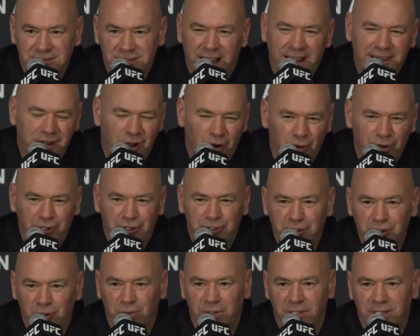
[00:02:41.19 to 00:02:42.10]
I know what
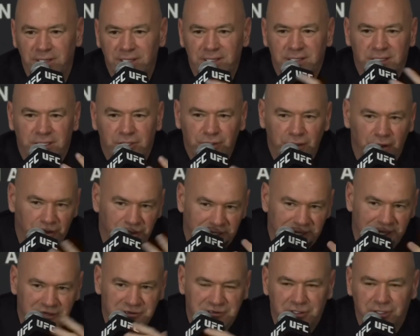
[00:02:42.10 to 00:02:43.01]
you're doing. You know
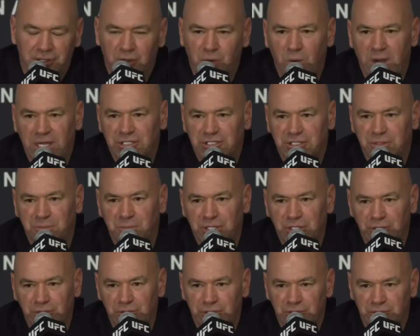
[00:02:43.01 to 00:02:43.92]
the answer to the question,
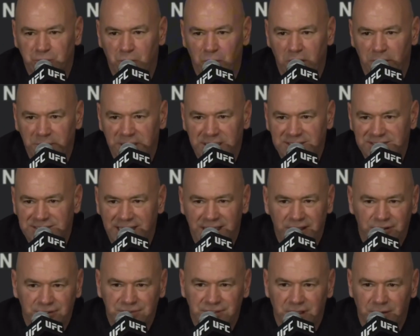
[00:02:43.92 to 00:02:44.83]
but you just want me to
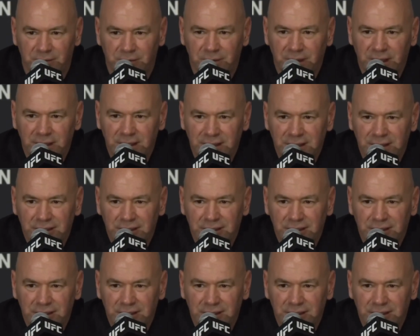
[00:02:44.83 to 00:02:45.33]
say it or something.